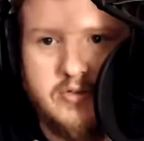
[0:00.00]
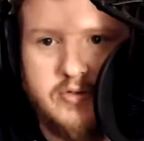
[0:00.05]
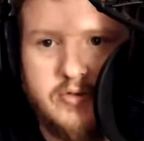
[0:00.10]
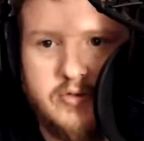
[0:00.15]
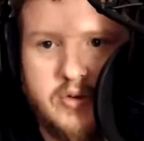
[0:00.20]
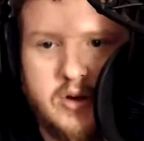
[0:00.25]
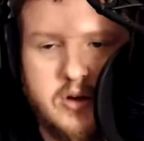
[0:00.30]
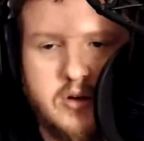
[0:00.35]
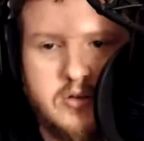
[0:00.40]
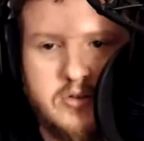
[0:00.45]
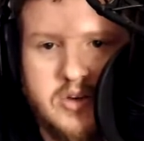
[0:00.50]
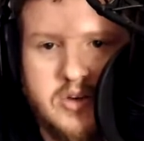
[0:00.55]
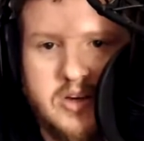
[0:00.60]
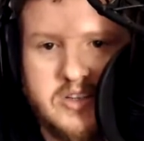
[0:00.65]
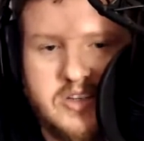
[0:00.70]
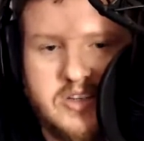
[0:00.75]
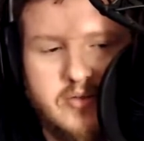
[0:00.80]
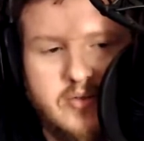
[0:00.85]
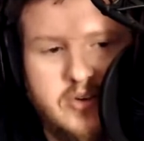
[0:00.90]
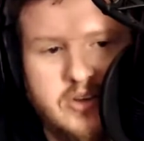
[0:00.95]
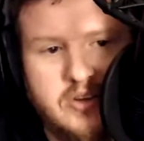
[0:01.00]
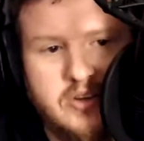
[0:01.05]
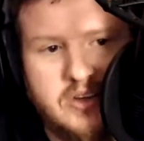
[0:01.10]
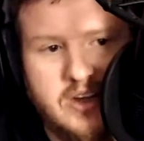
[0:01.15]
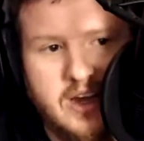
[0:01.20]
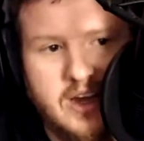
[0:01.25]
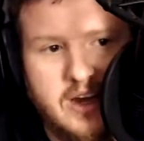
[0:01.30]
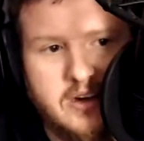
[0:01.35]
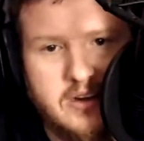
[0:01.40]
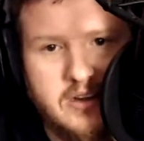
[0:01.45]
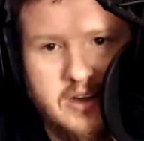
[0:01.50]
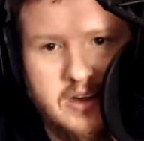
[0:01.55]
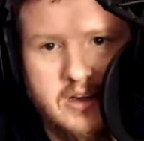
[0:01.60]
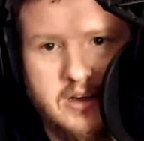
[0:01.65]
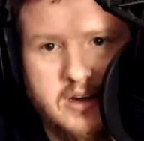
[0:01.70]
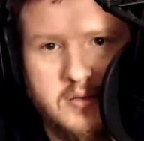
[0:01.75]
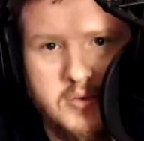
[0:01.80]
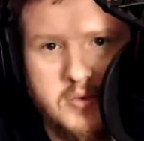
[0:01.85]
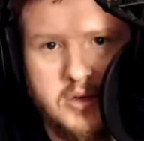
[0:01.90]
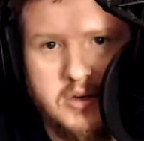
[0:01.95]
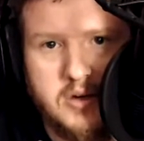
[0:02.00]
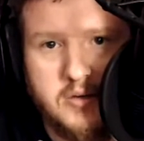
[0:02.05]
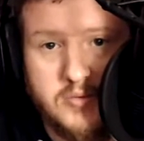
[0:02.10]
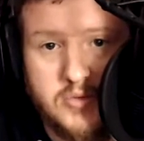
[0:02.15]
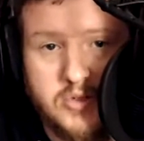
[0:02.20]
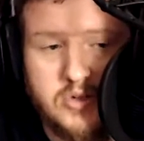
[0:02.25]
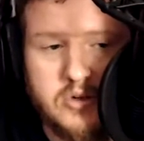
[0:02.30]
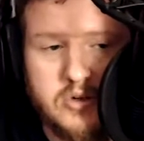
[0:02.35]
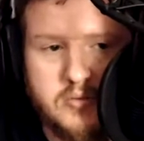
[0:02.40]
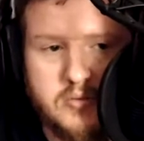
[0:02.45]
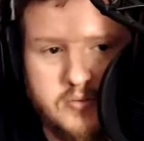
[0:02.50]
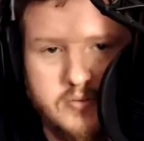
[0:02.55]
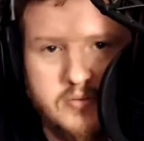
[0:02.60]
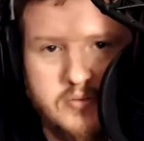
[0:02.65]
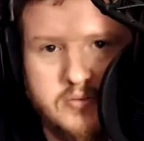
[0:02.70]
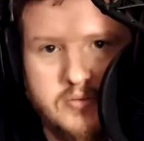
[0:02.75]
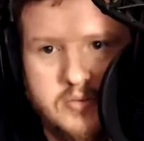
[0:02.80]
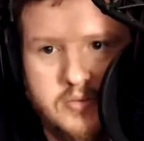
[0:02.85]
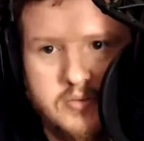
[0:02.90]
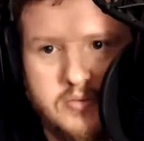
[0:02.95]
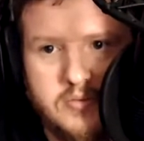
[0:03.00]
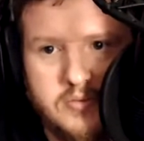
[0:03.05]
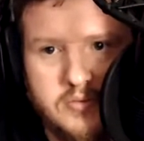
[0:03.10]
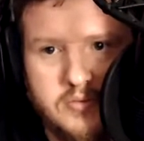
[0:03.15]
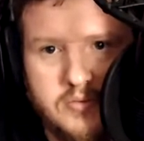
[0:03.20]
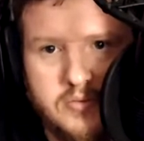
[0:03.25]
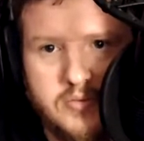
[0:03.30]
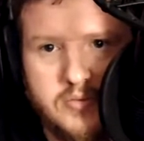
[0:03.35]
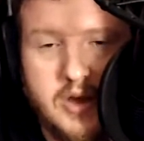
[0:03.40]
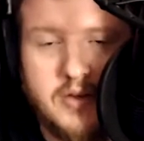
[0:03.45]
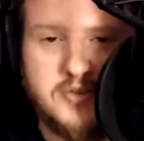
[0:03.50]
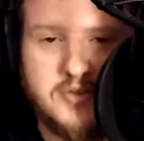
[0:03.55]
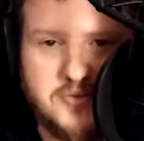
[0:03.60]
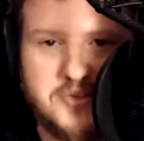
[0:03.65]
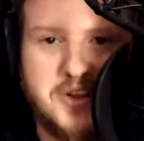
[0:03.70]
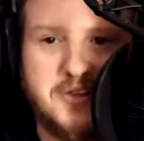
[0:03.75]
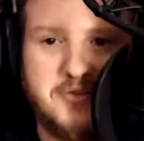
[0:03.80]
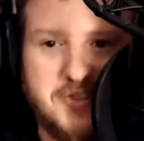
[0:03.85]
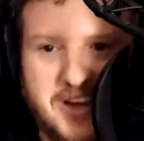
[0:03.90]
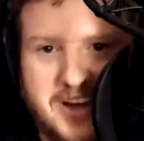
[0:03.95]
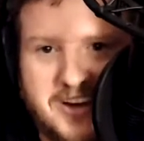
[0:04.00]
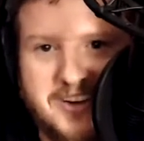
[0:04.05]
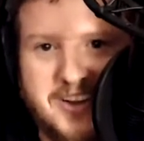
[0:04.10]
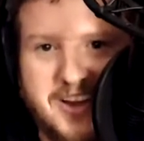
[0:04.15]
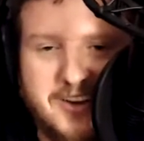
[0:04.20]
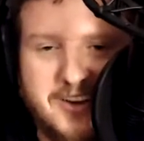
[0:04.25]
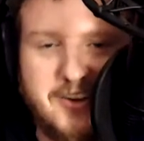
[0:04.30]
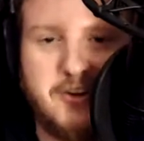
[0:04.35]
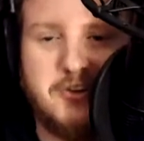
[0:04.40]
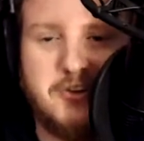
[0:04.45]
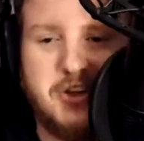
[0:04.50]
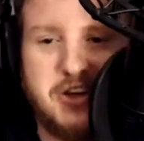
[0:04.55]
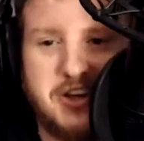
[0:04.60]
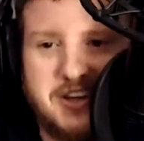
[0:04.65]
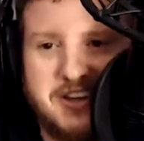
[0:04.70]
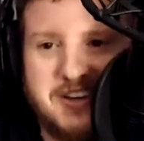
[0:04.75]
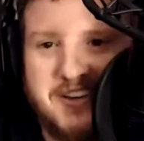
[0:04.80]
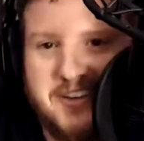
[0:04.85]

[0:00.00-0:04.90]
You guys have anything to add to that? I mean, I'm sure you have some stuff to add to that, Karthik.